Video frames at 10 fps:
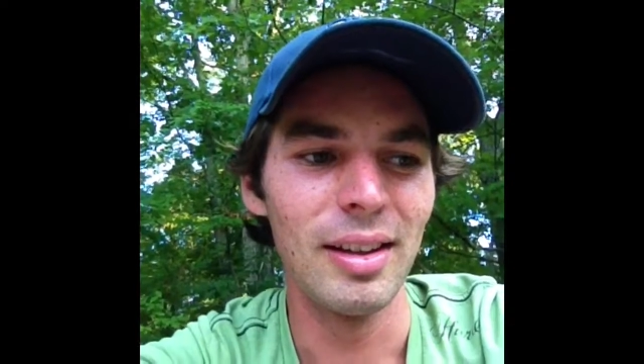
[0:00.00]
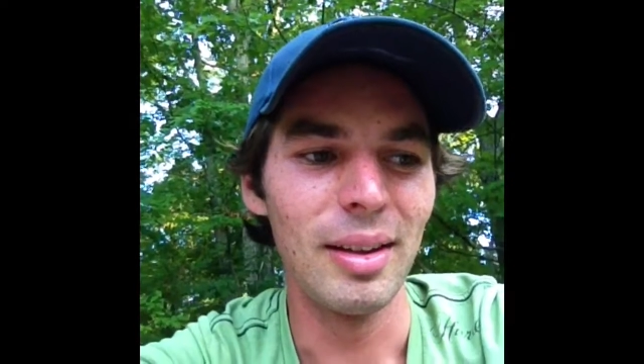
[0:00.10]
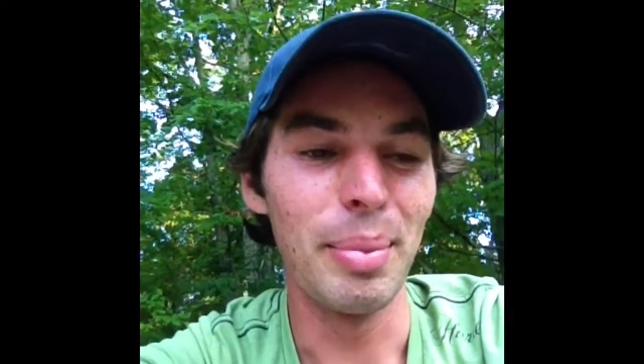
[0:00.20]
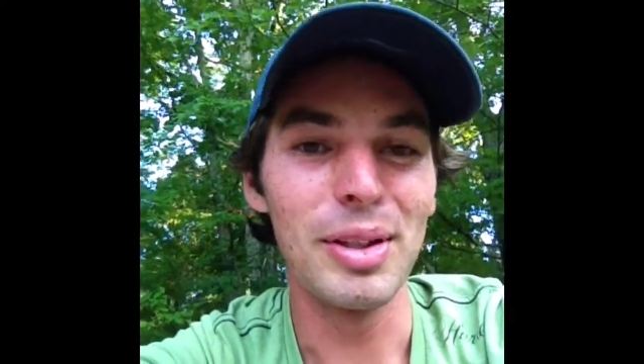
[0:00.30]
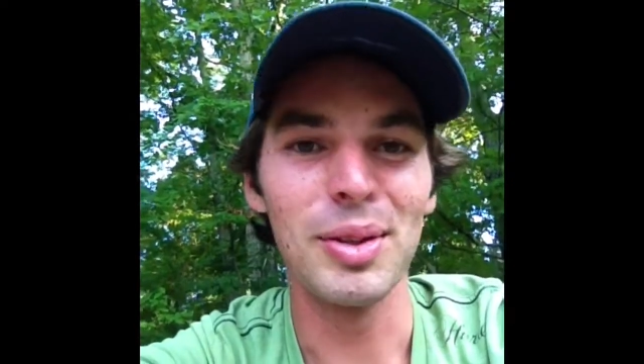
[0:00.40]

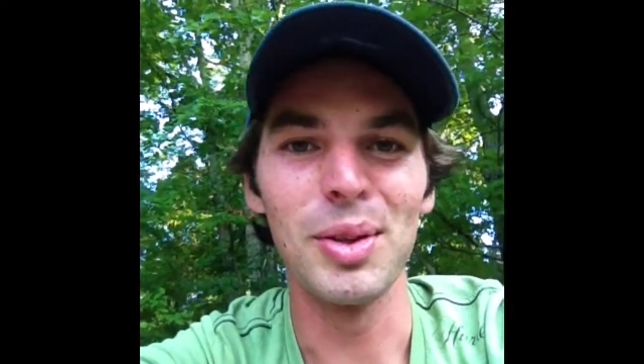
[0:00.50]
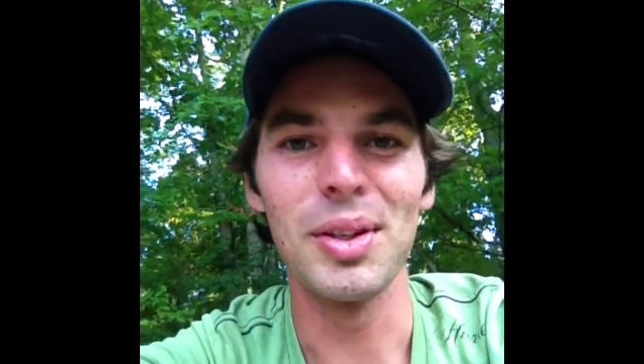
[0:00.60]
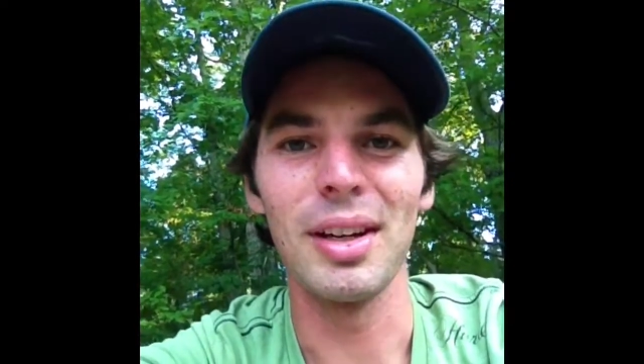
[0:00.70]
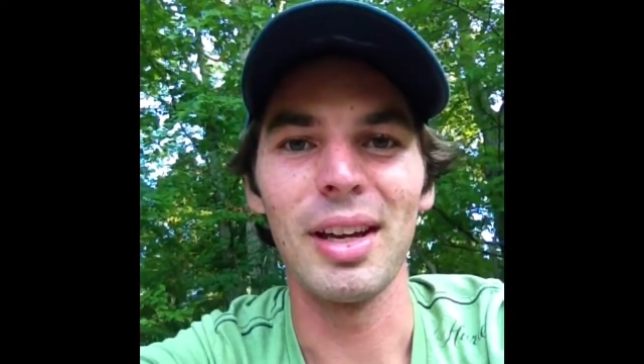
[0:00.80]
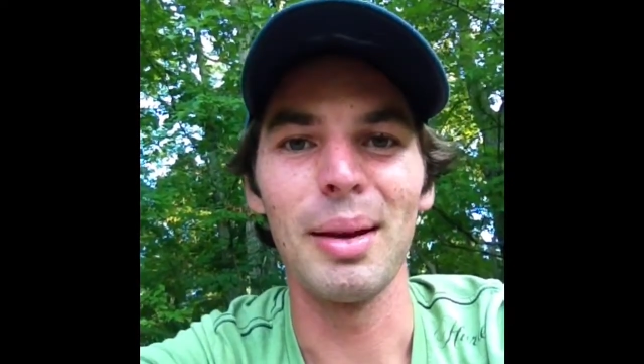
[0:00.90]
the best
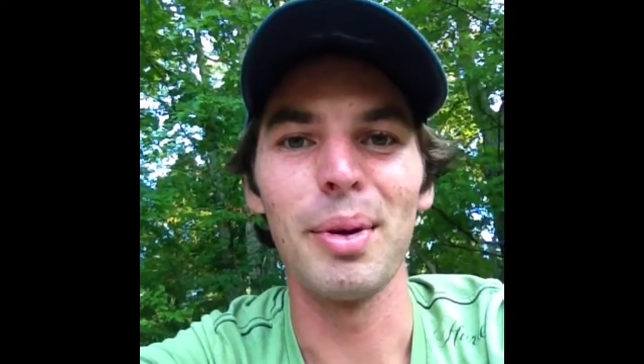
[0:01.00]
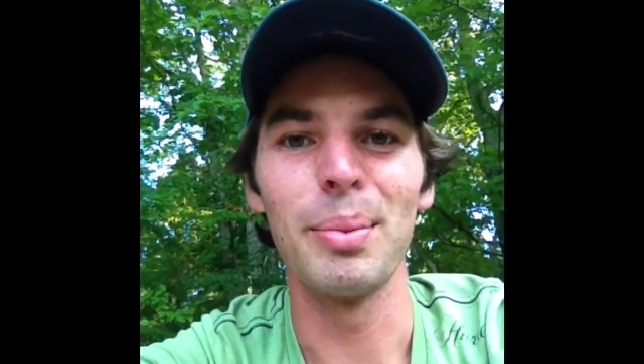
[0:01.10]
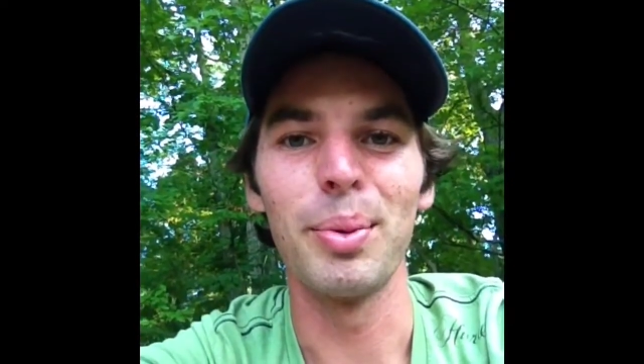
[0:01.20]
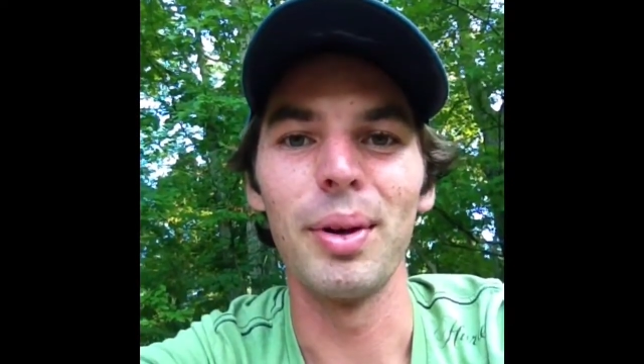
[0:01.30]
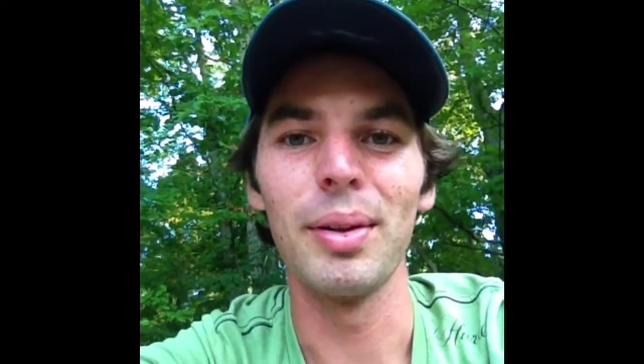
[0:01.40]
solution I came
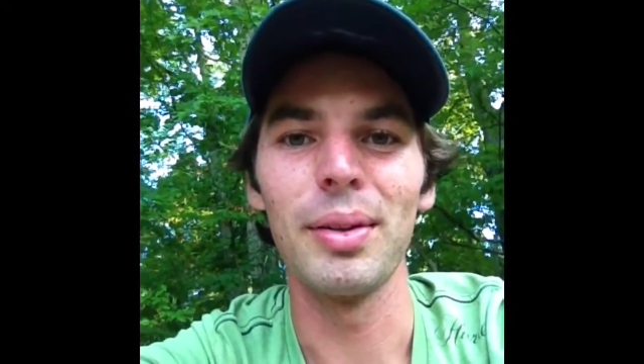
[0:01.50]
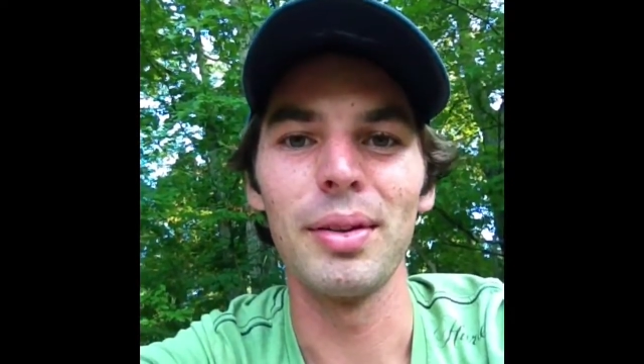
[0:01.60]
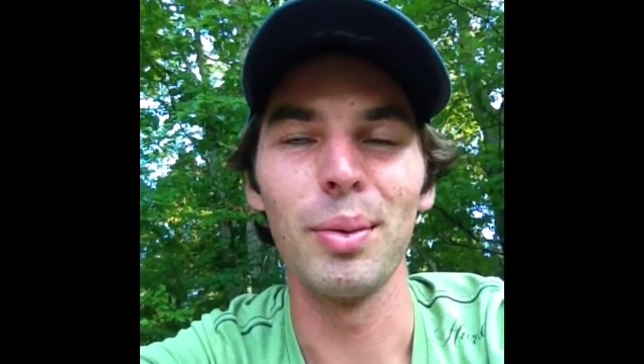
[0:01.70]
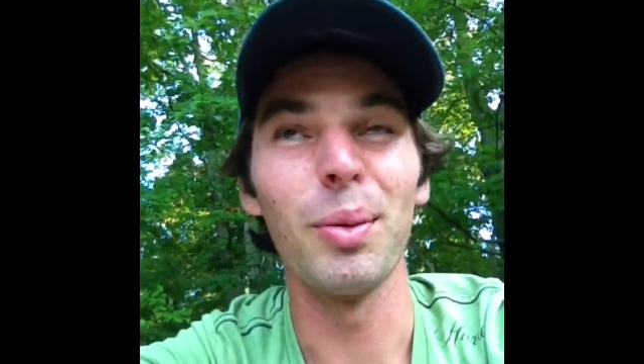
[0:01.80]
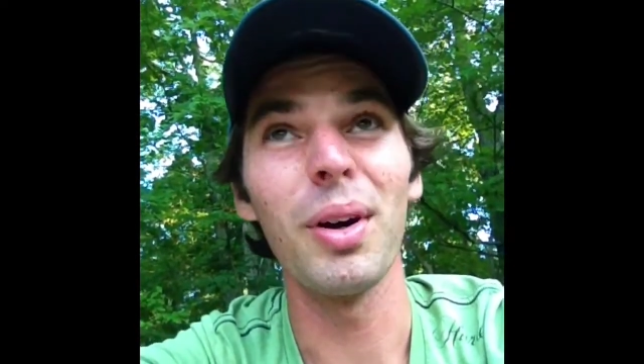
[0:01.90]
up with,
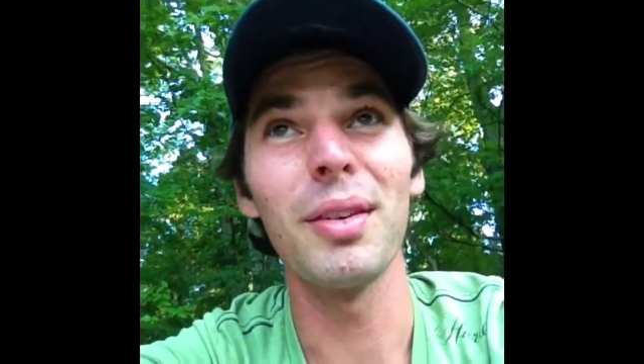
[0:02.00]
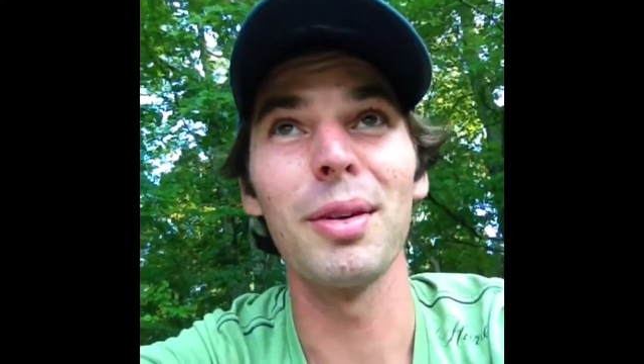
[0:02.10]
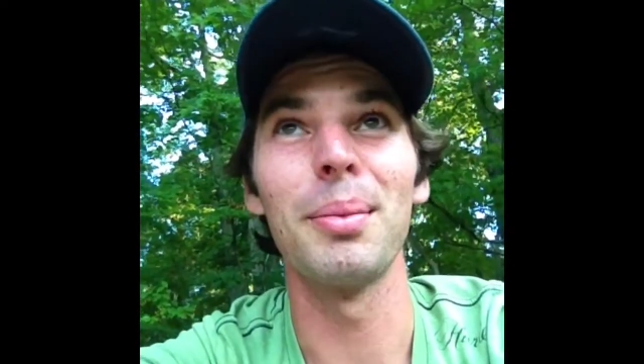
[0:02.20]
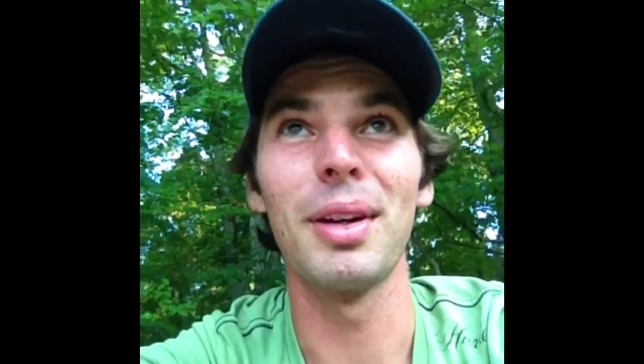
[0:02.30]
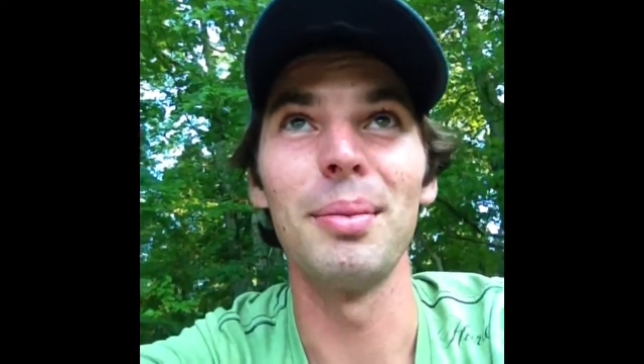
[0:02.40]
one of
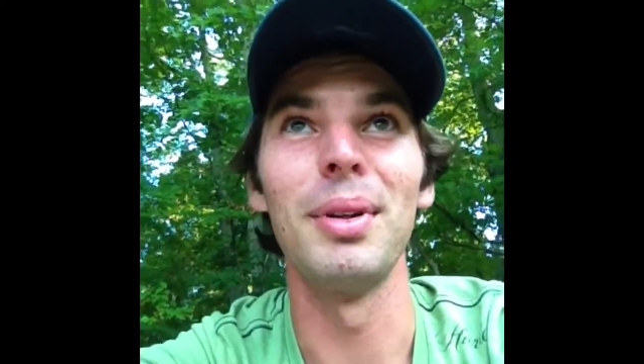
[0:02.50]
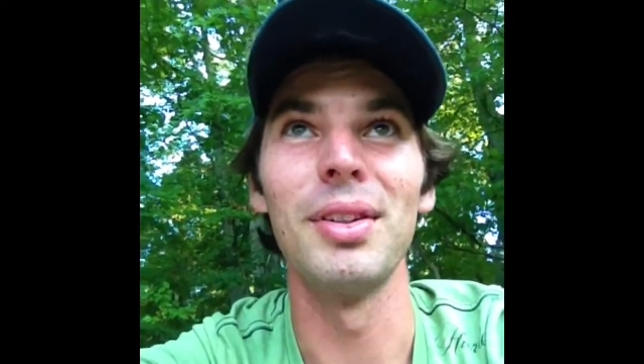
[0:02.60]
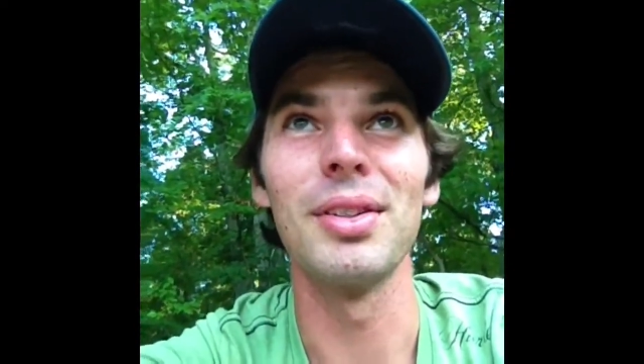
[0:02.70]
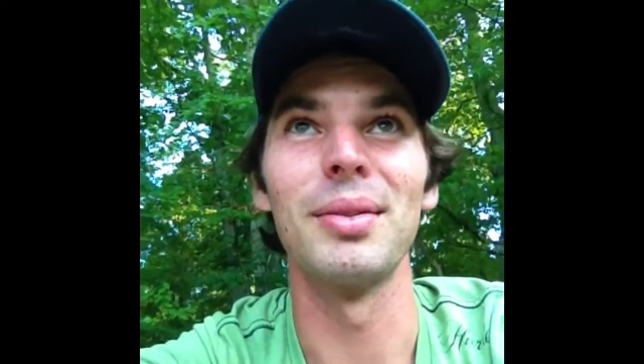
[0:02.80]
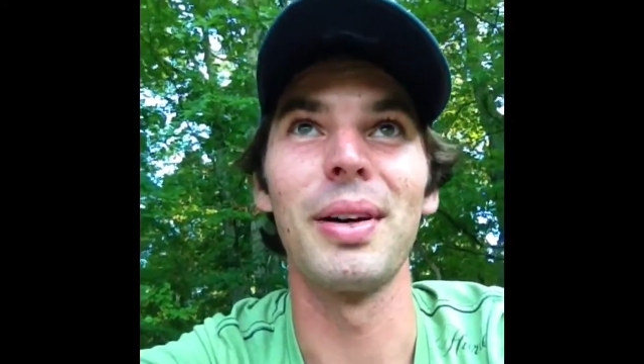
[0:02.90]
them could be
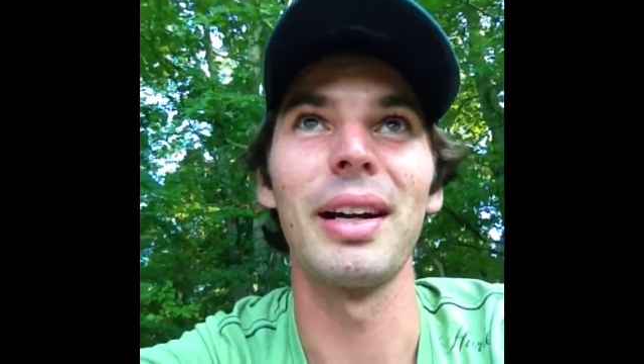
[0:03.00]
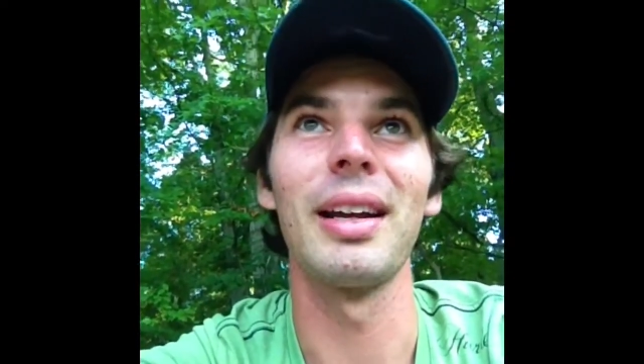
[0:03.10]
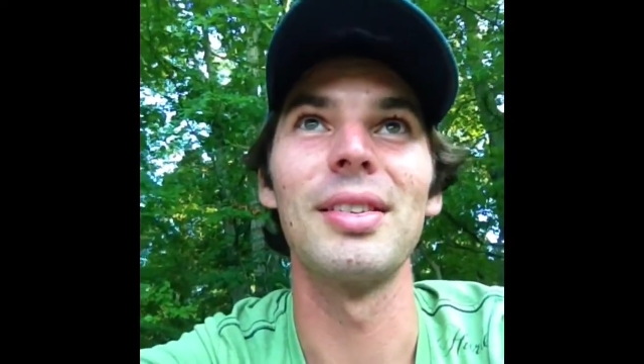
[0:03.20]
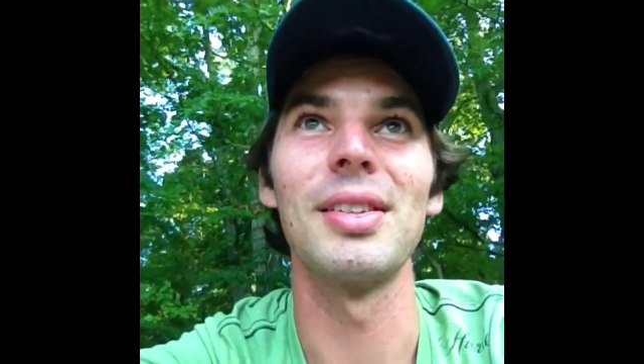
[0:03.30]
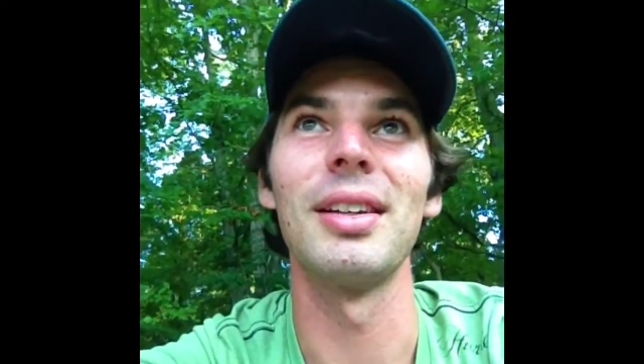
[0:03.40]
just to
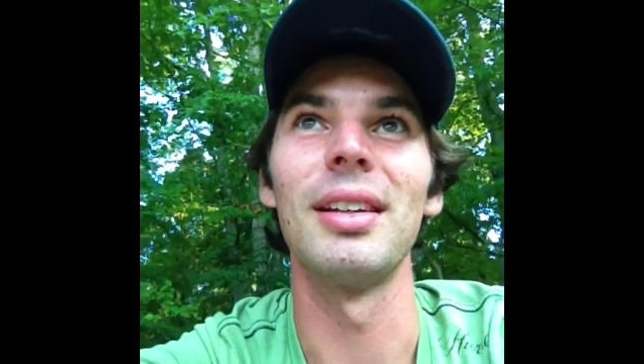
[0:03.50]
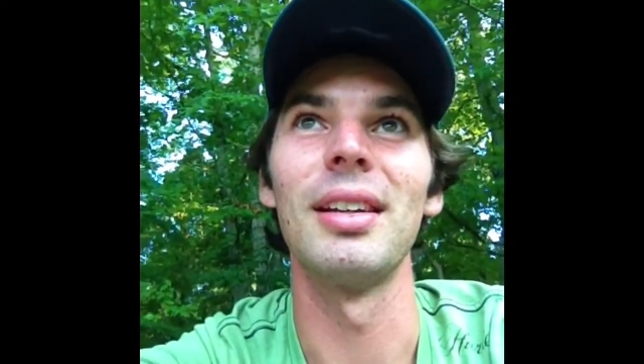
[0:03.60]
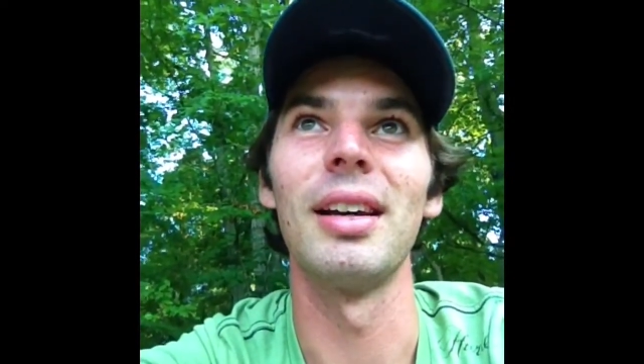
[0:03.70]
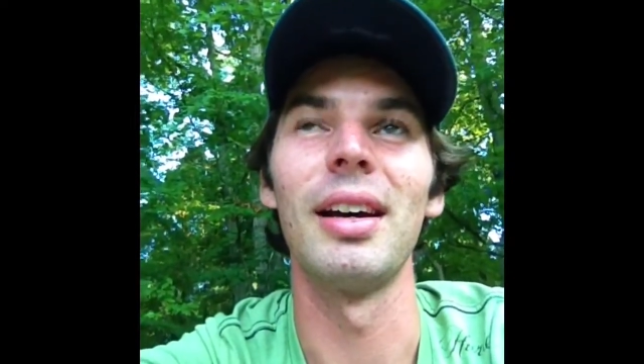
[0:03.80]
finance it,